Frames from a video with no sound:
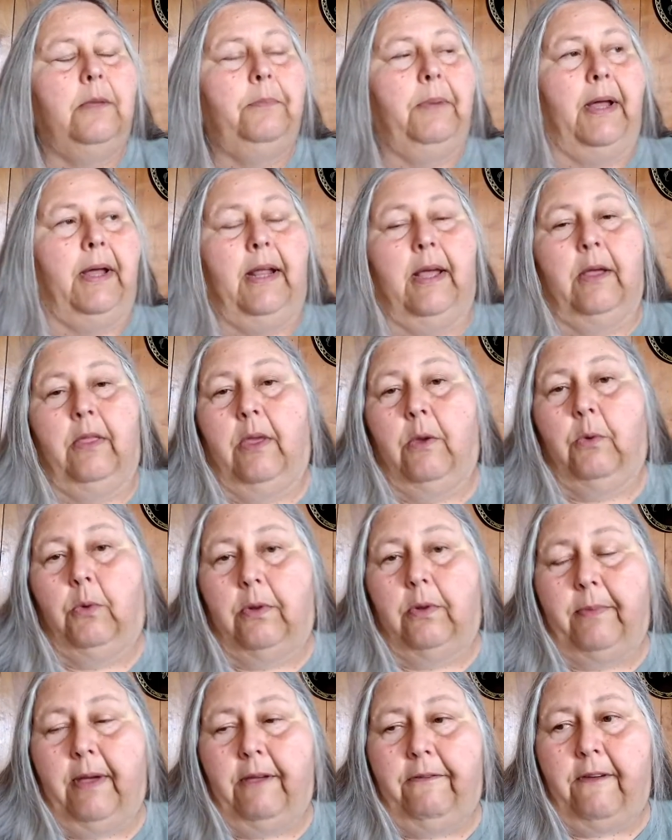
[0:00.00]
But uh, they
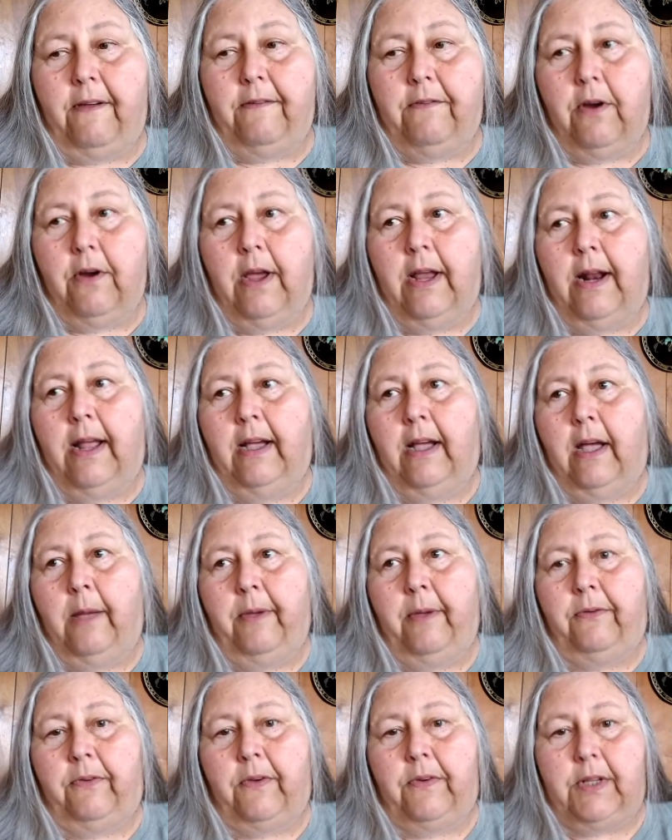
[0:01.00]
ruled in my favor and I got
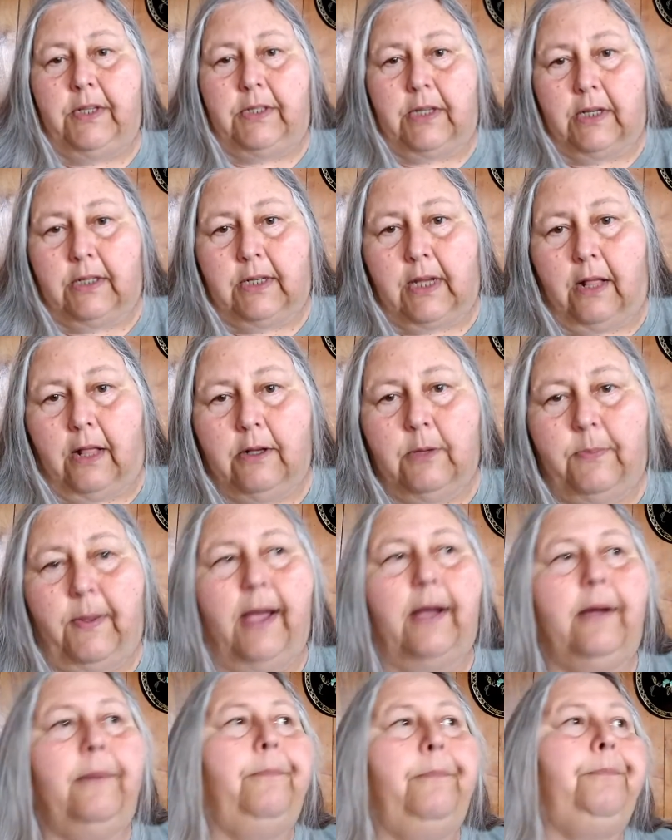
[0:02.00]
my $56
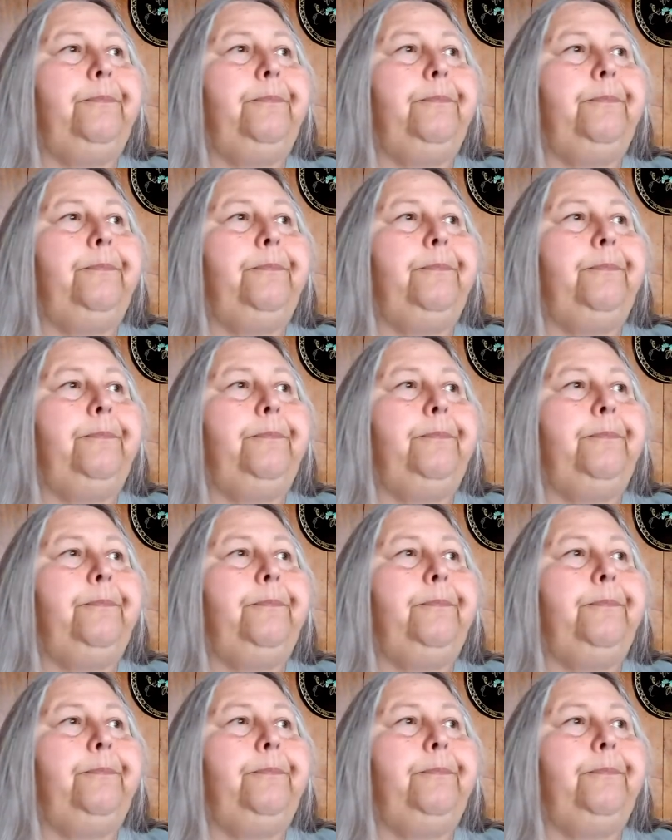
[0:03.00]
back.